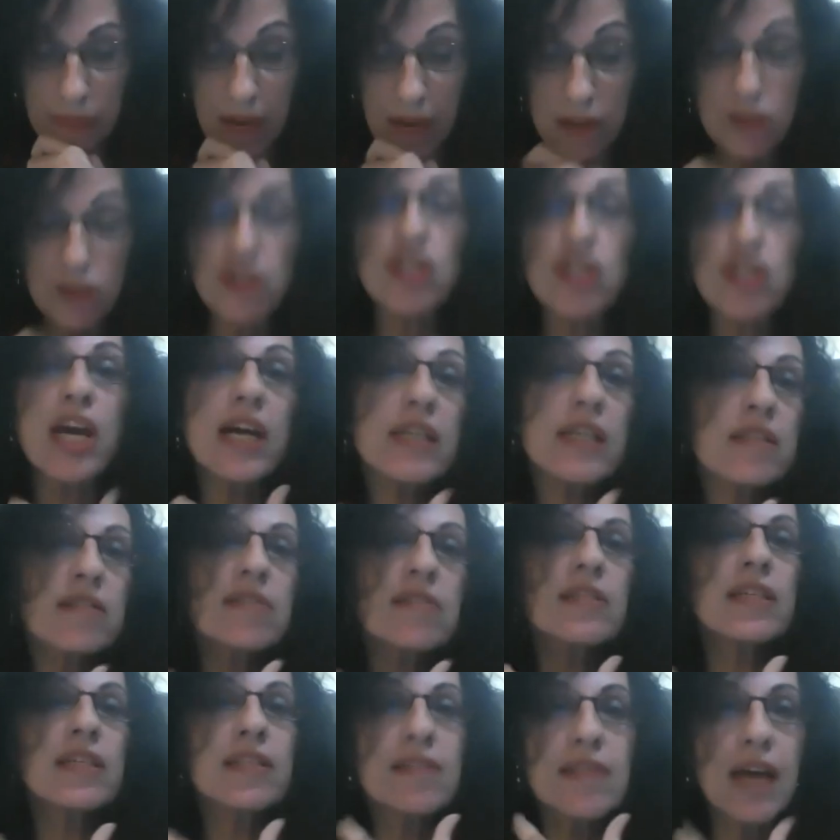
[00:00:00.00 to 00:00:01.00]

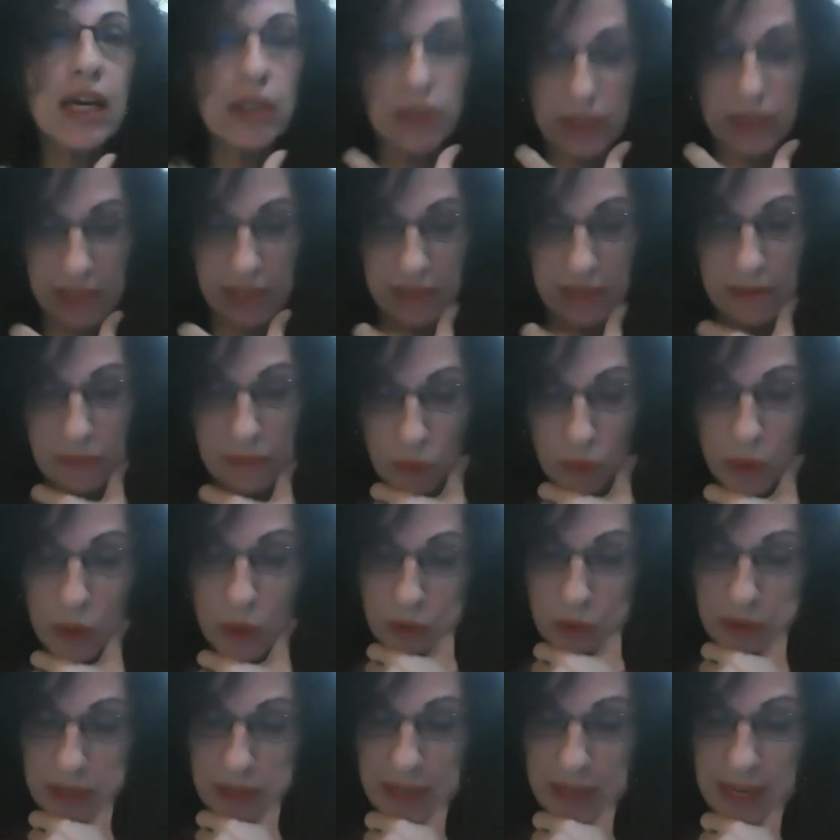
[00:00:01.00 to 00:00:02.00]
Ashkenazi Zionism, we
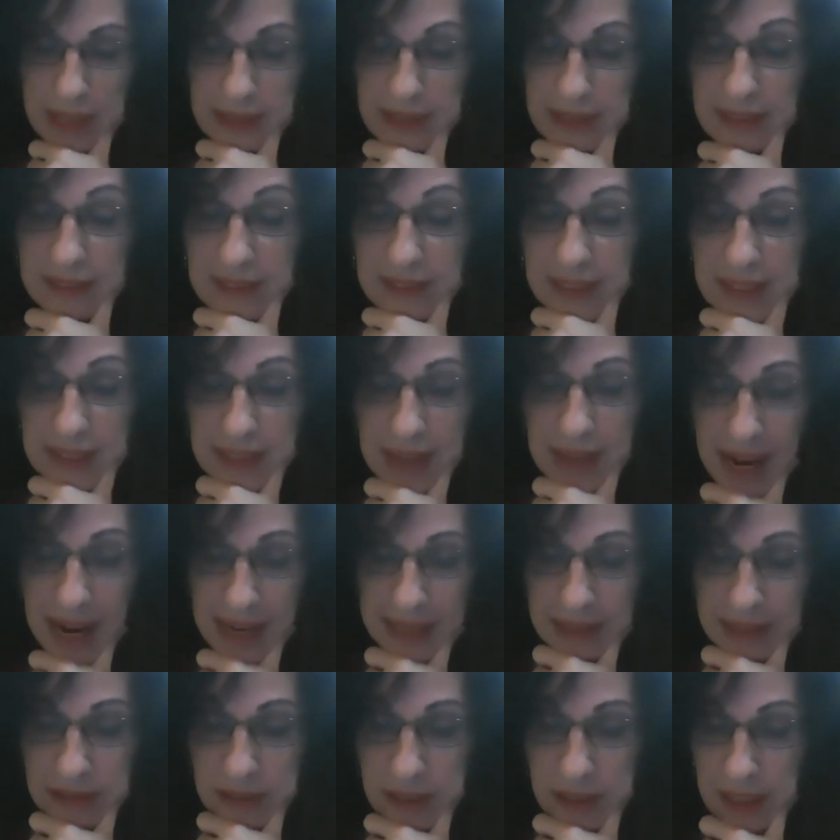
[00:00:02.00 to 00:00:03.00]
could say, that
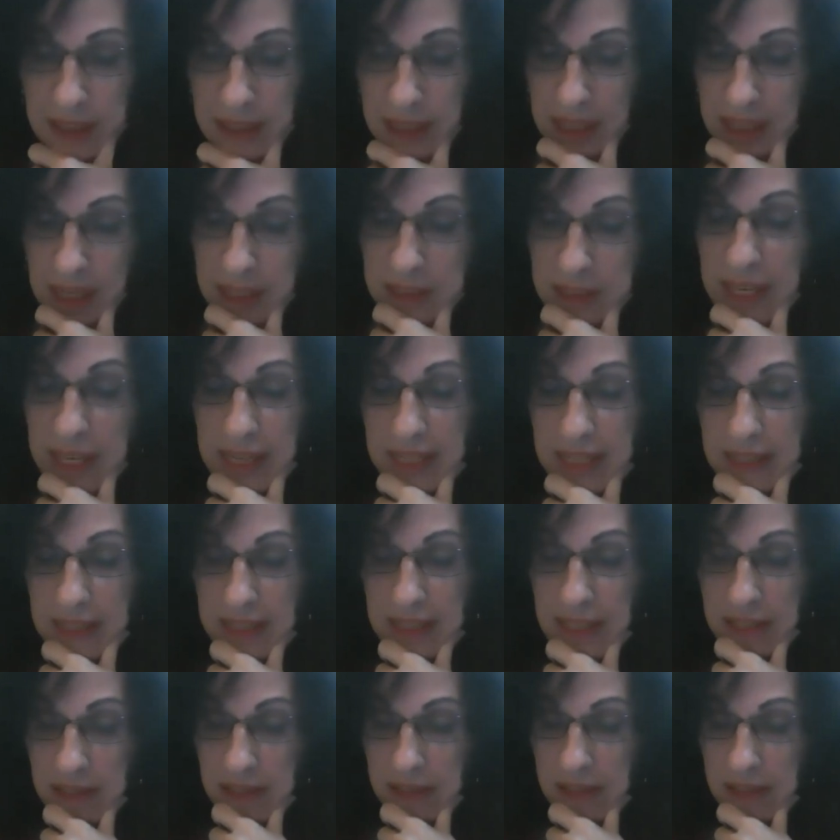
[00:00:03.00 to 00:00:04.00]
denied the
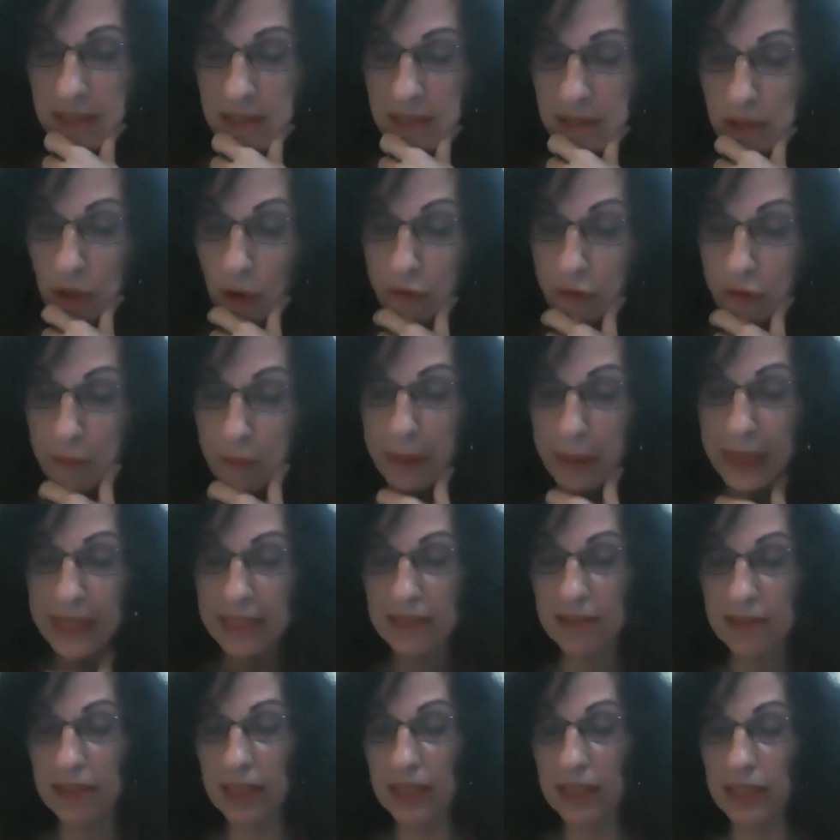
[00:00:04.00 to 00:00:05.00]
existence of a
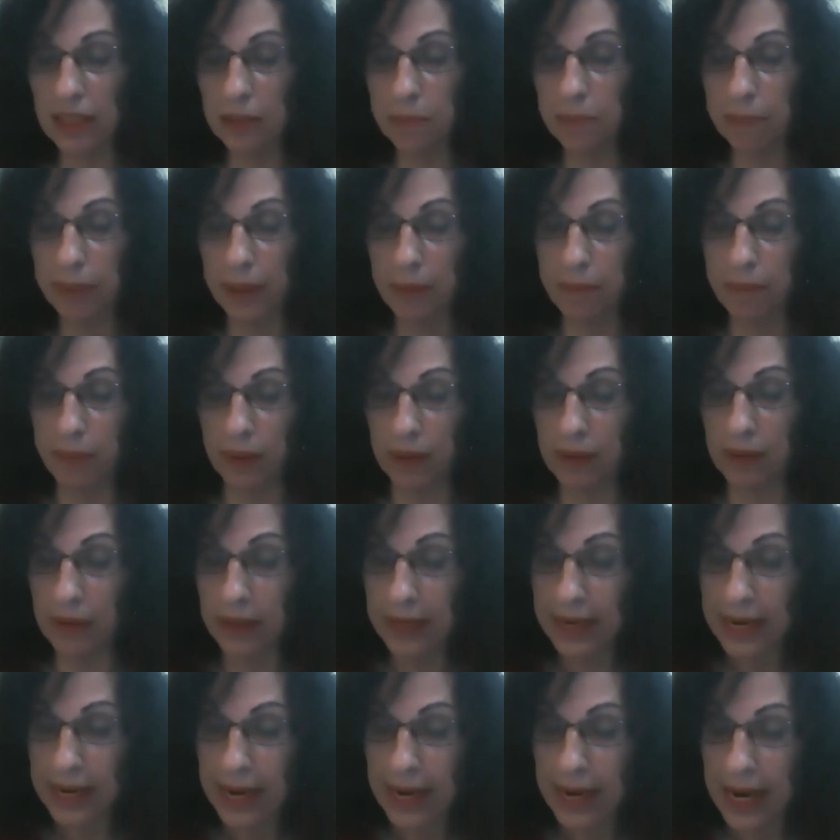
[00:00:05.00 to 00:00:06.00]
Palestinian people
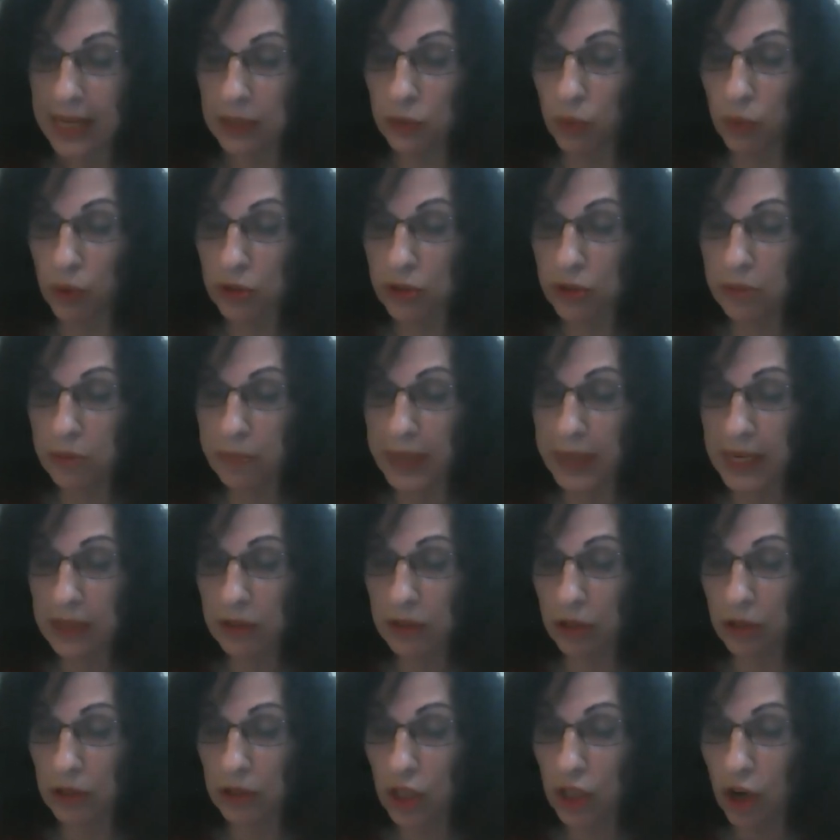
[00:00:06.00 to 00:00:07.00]
and was built
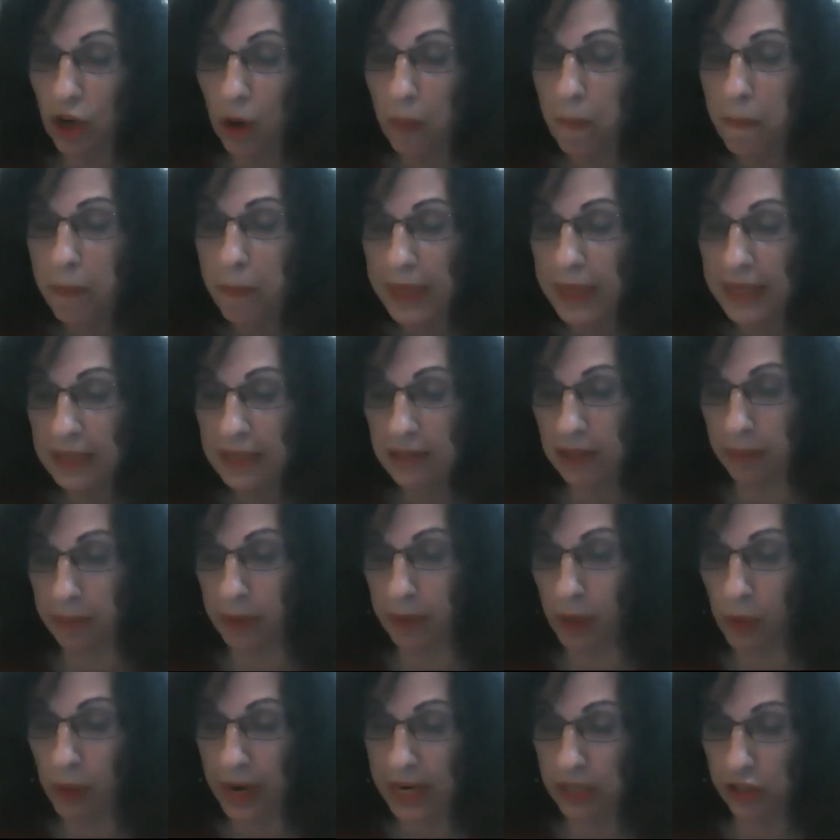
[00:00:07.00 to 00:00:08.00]
on a complete
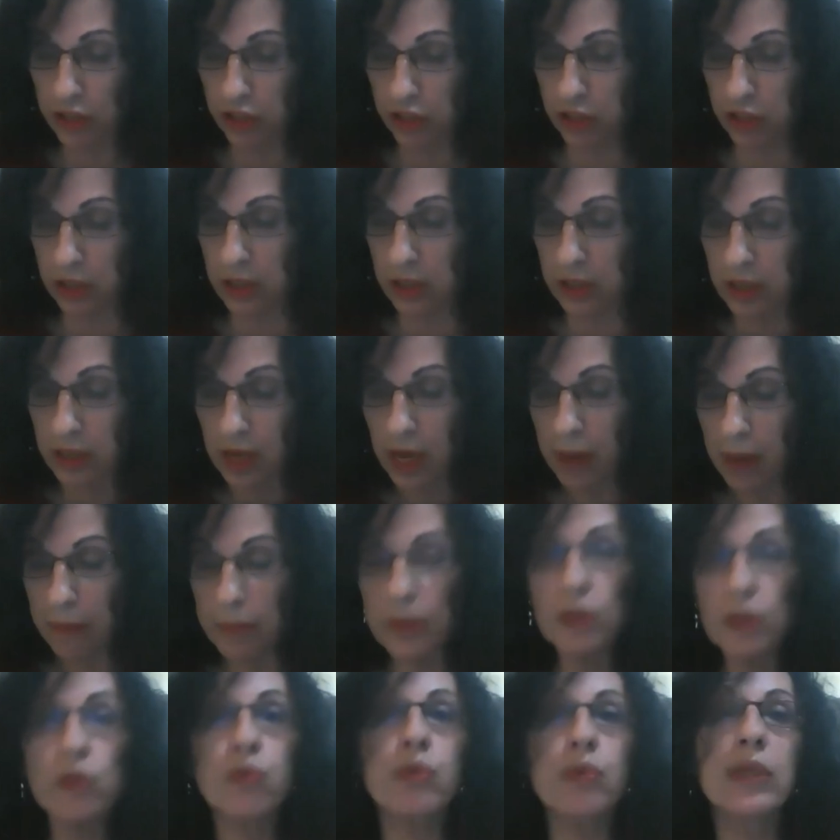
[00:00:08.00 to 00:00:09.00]
separation
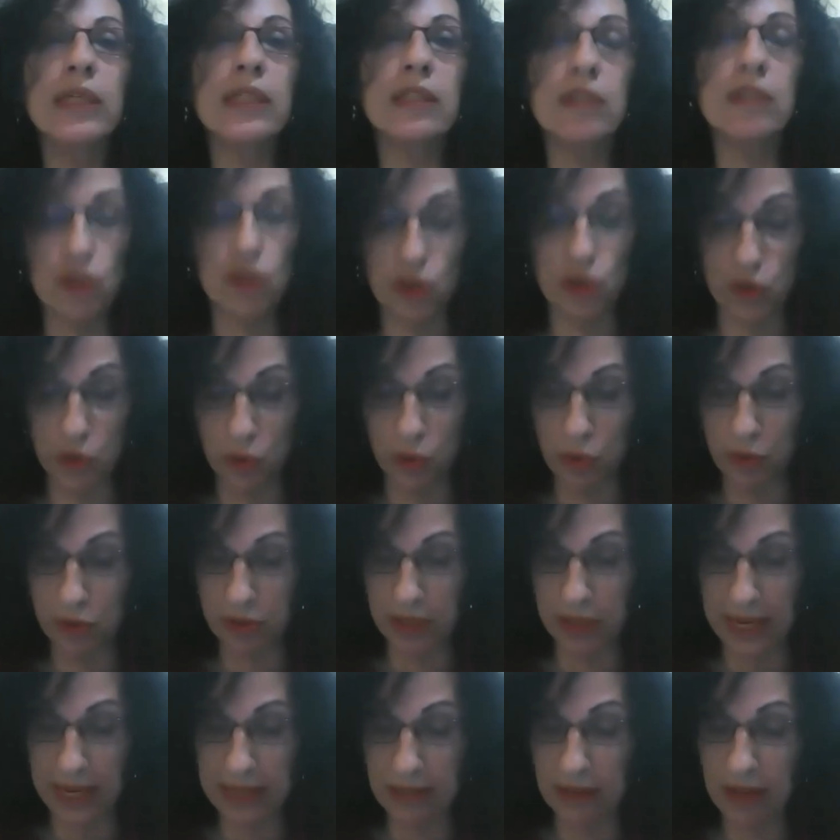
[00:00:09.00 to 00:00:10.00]
between Jews
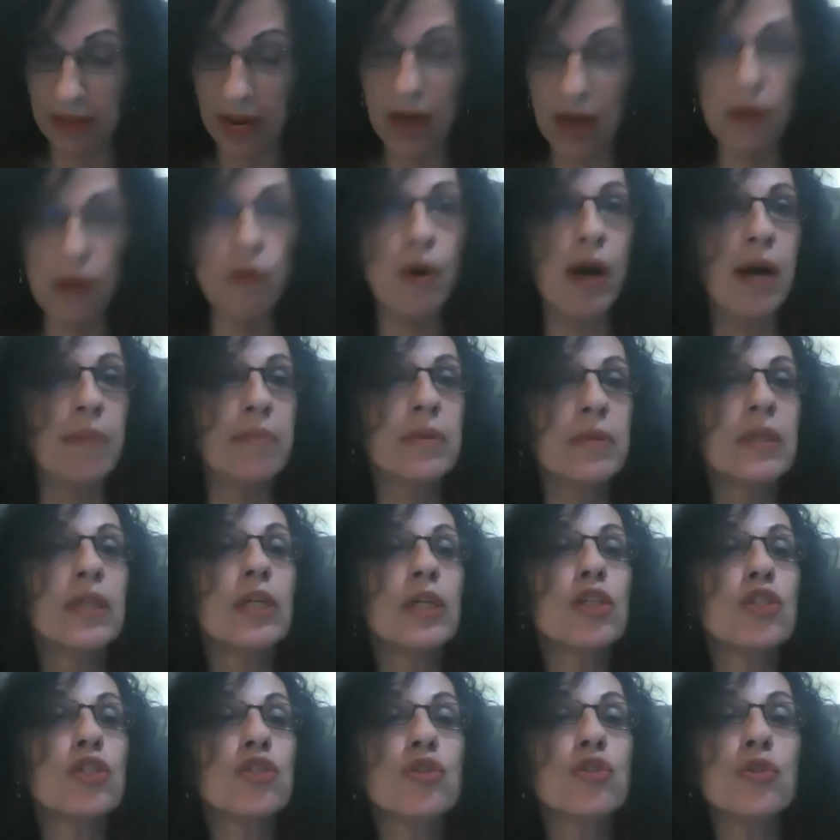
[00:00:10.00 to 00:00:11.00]
and Arab,
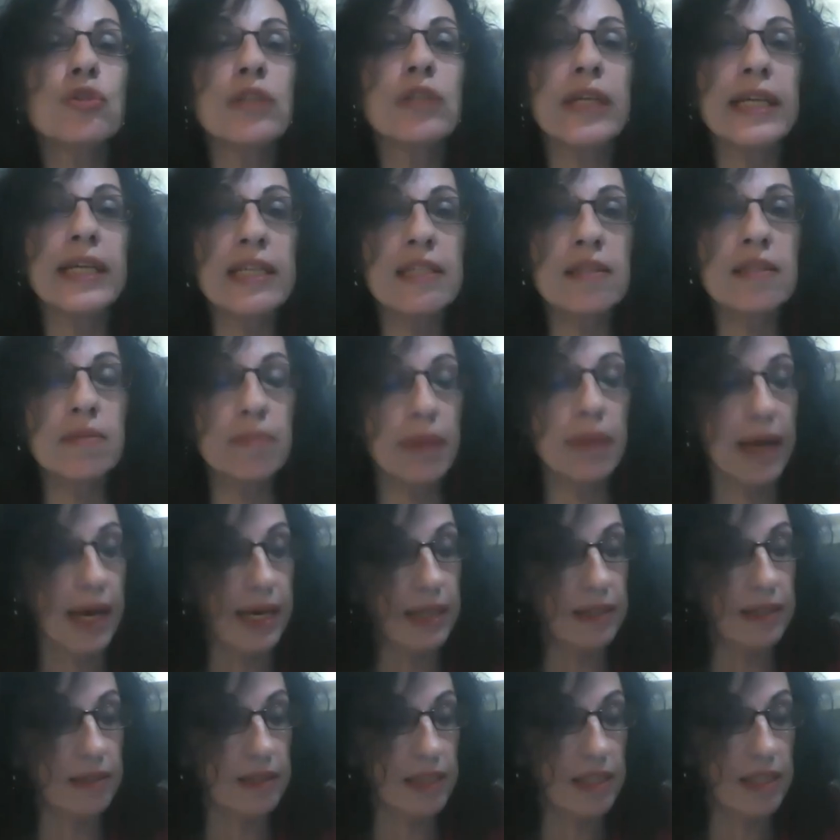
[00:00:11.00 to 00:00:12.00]
Judaism
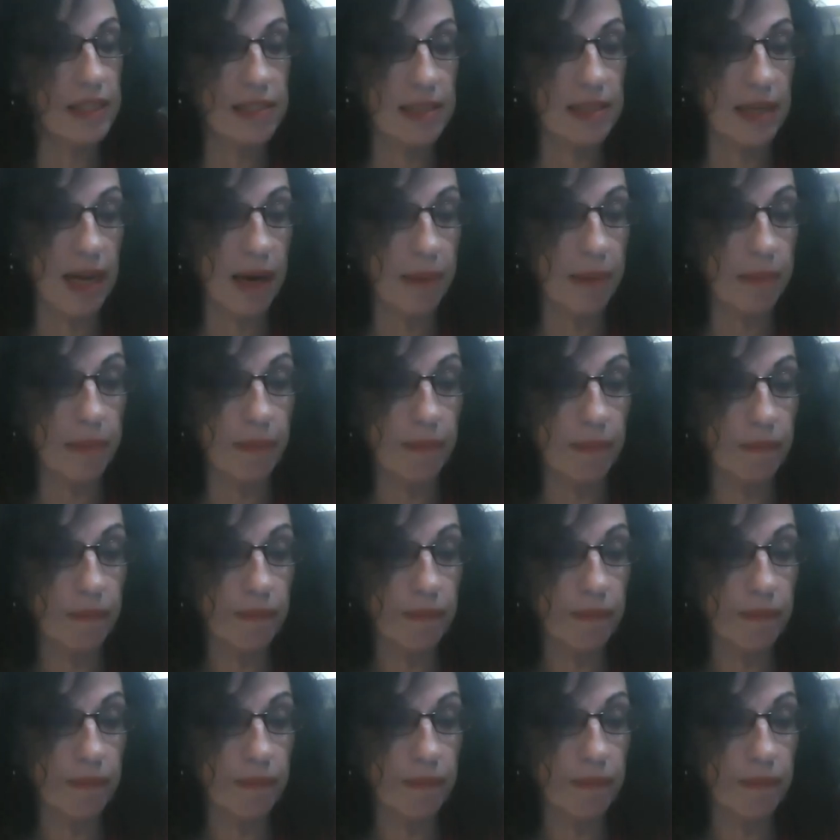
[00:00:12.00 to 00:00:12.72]
and Islam.